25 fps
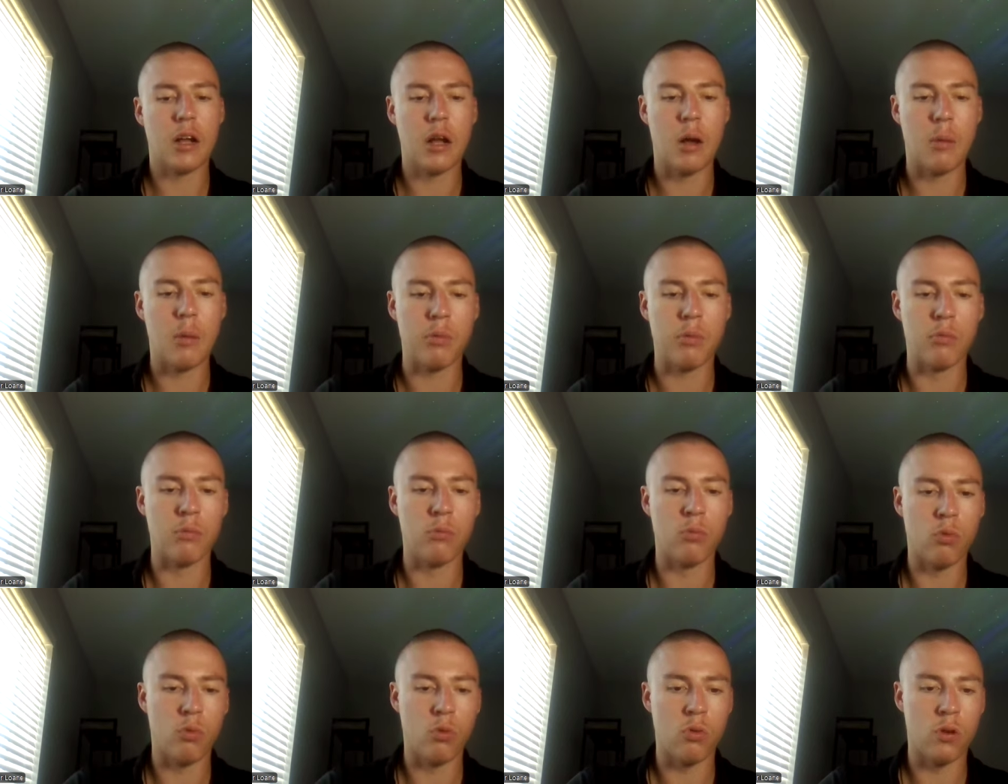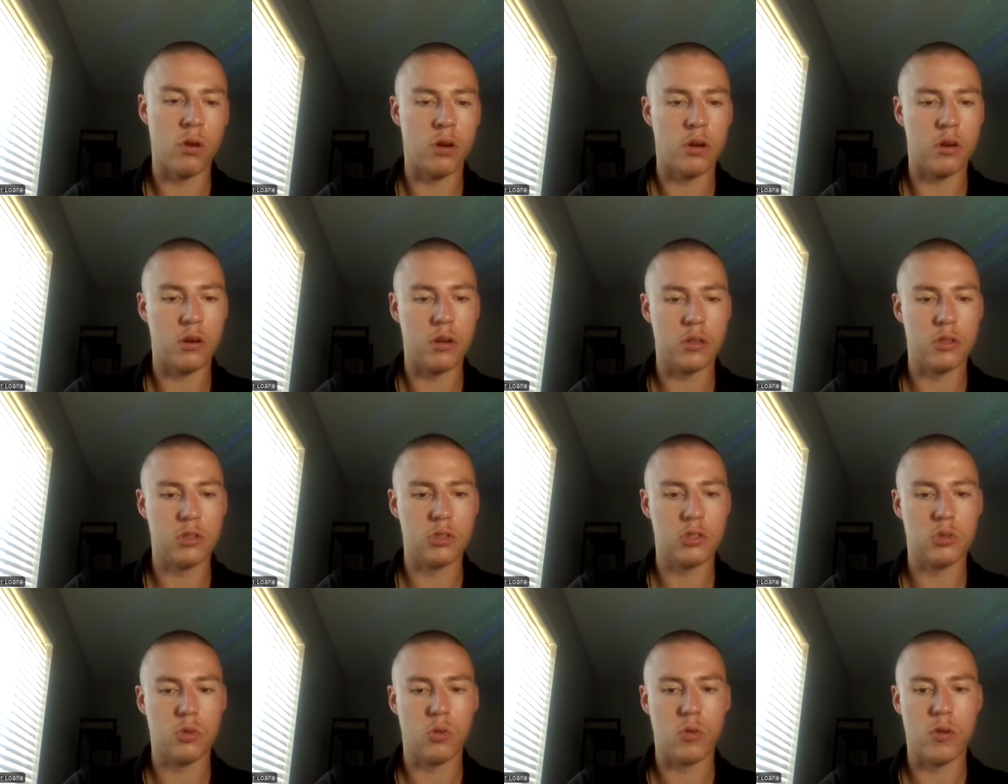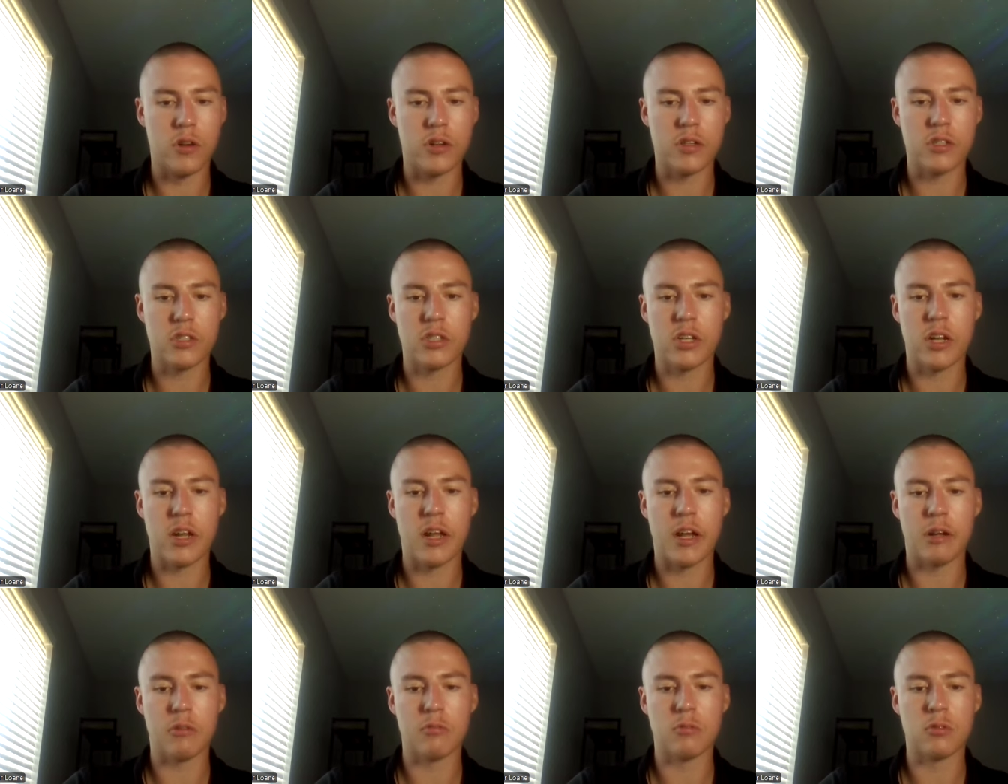a couple more. Joel
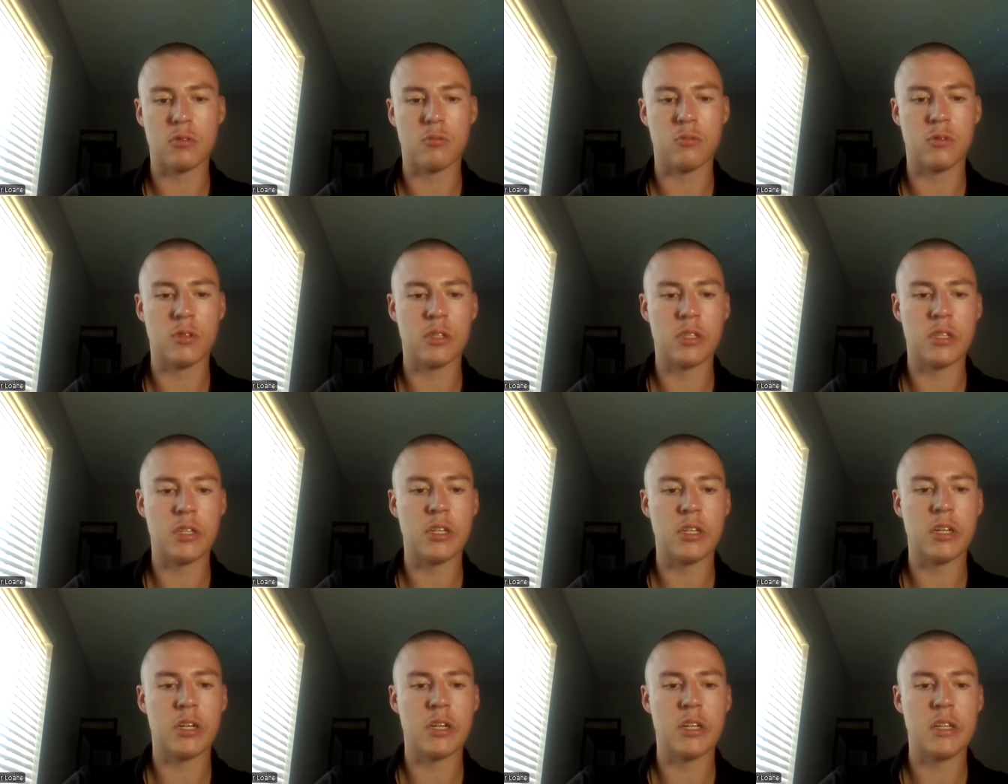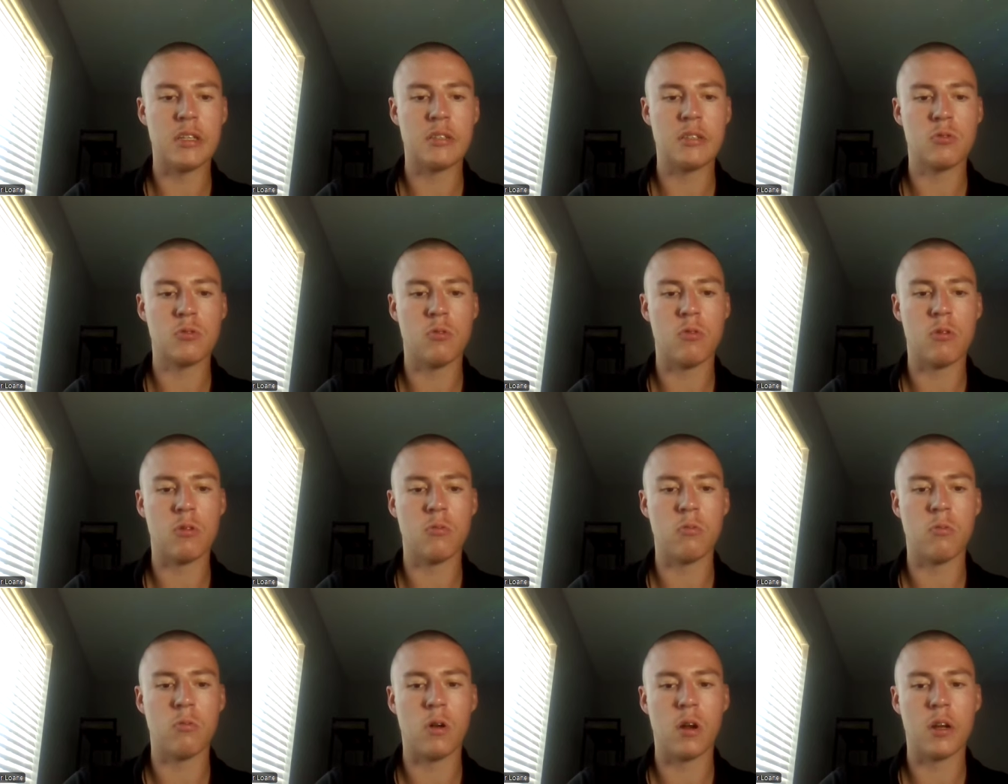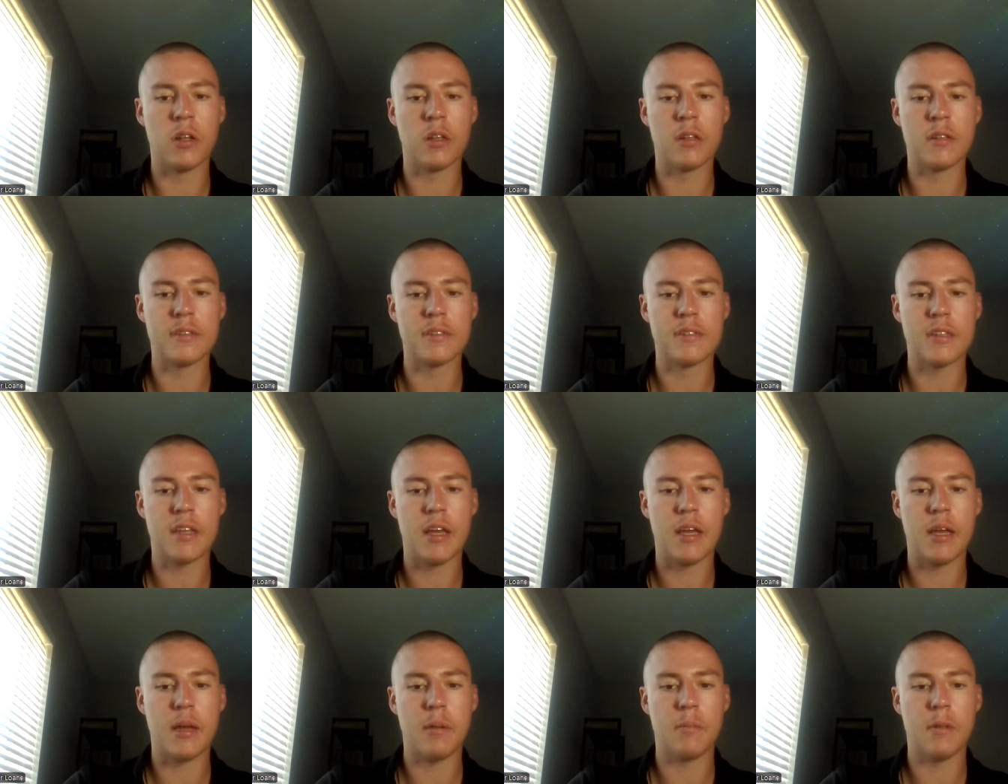Eriksson Ek was really good. He scored one in this
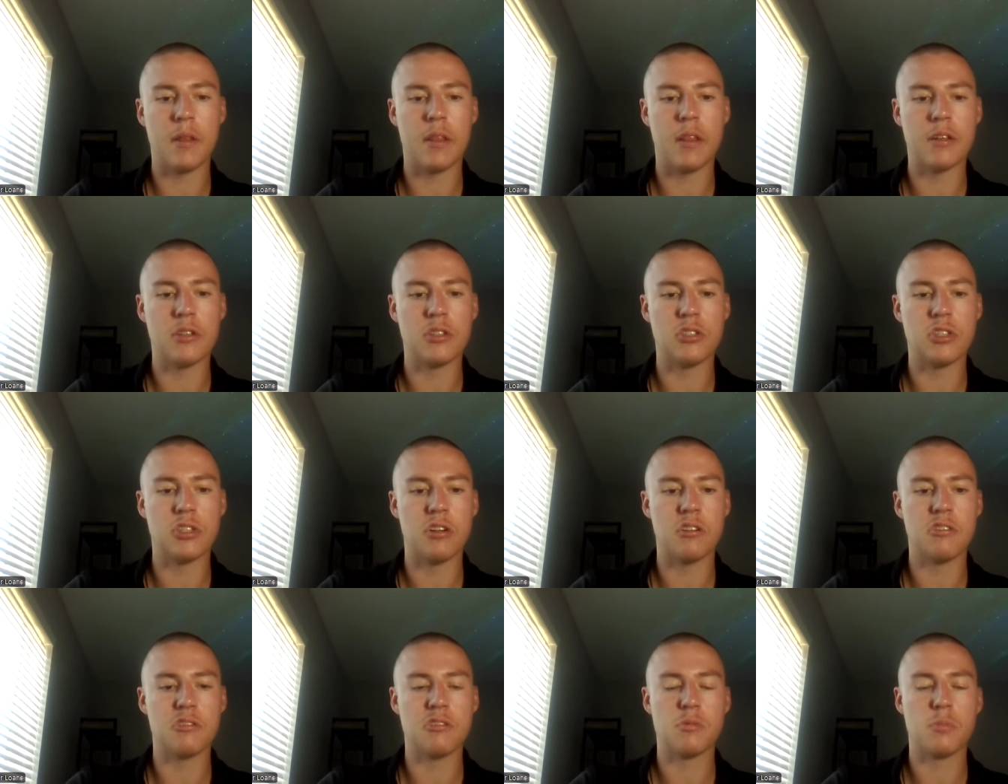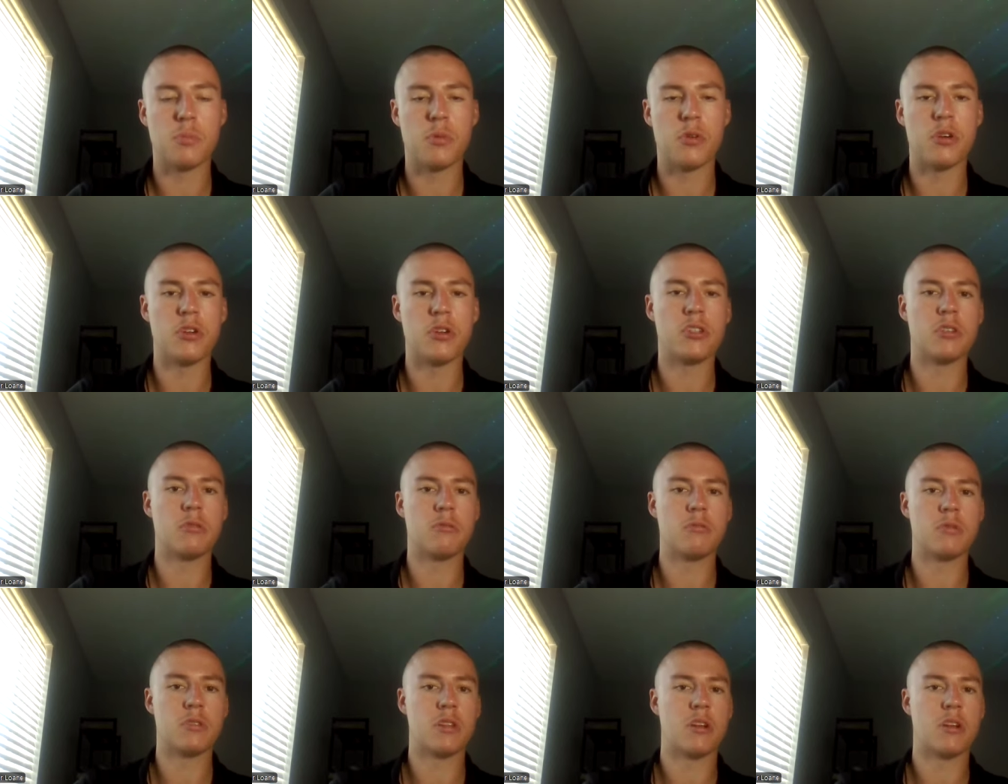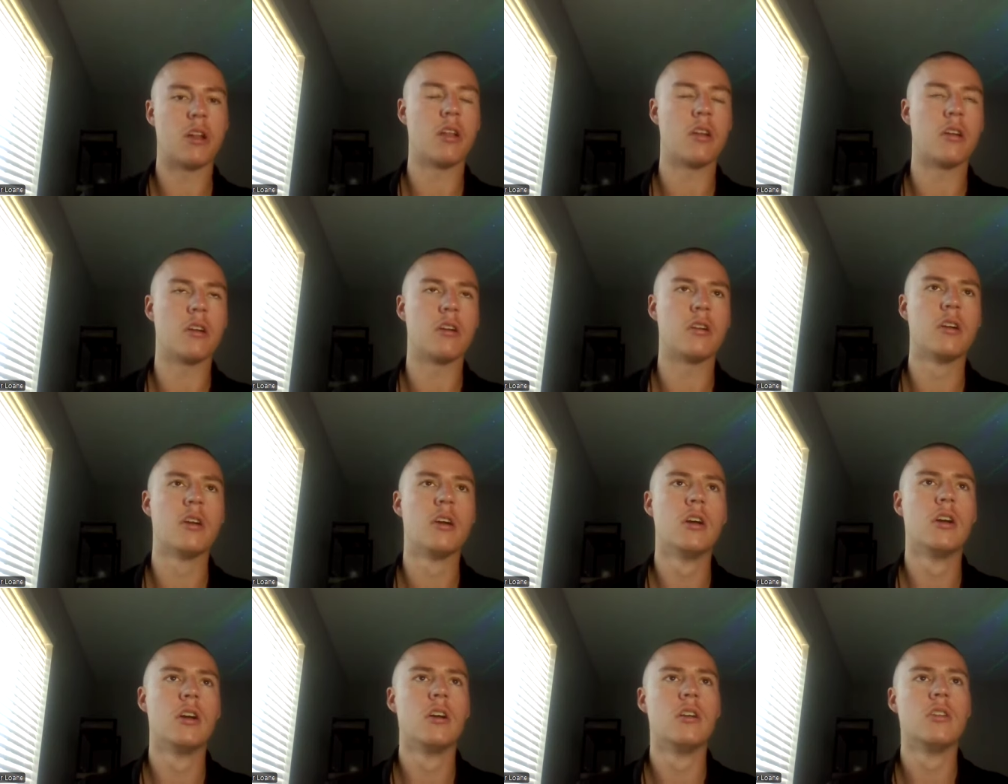game. And then Jared Spurgeon was
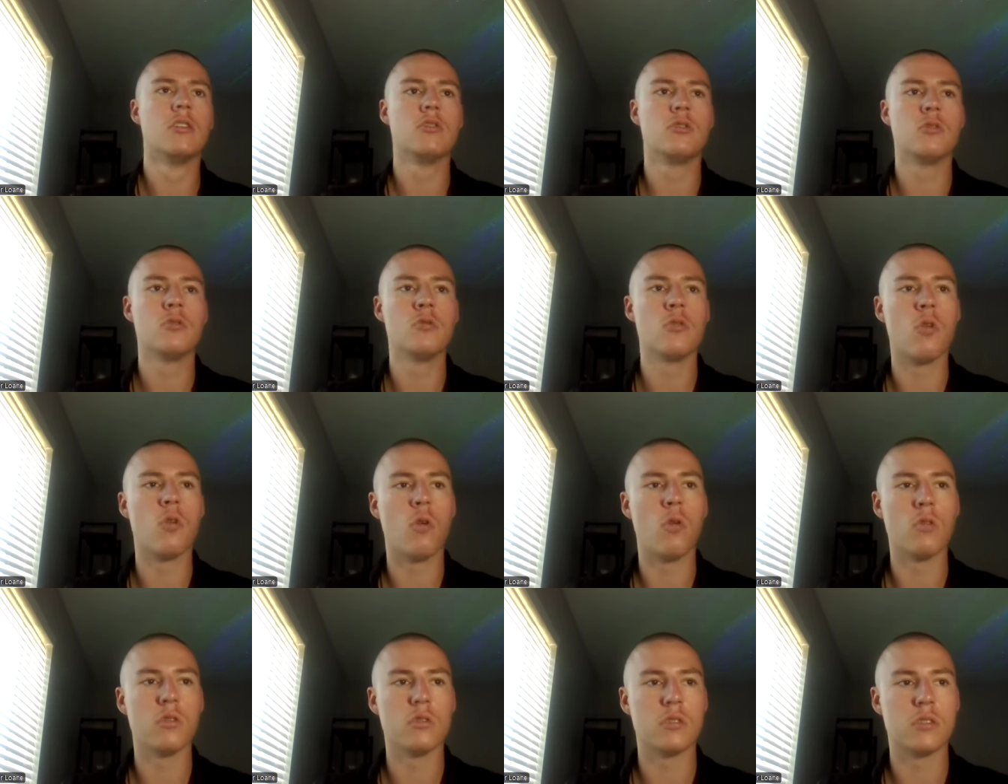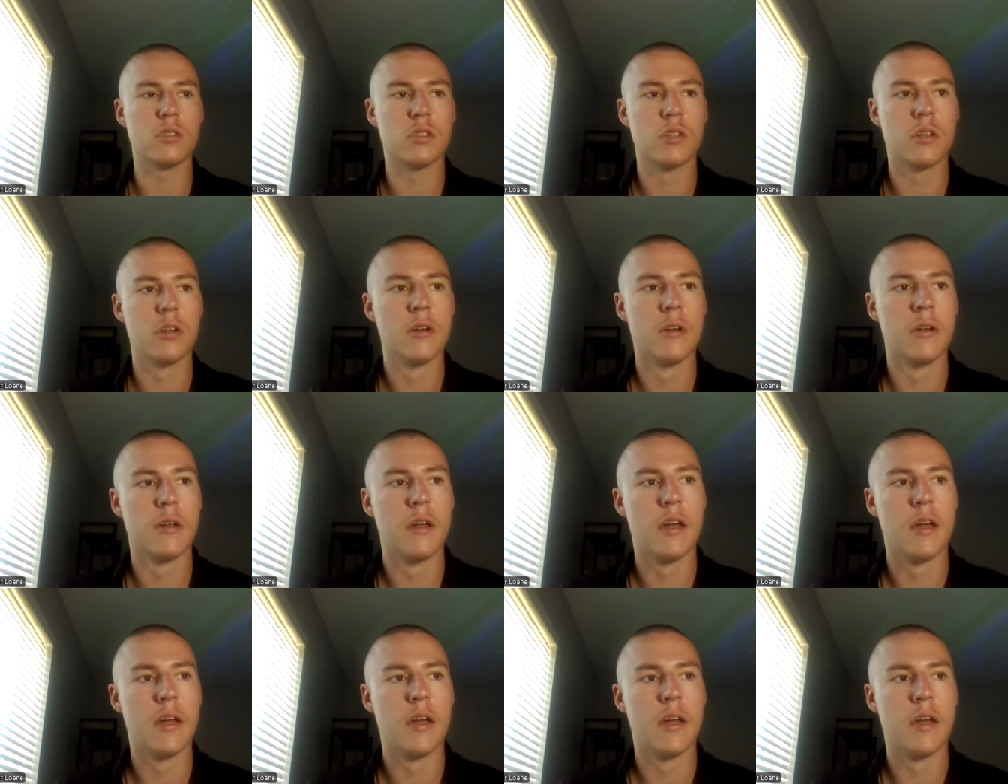another two goals.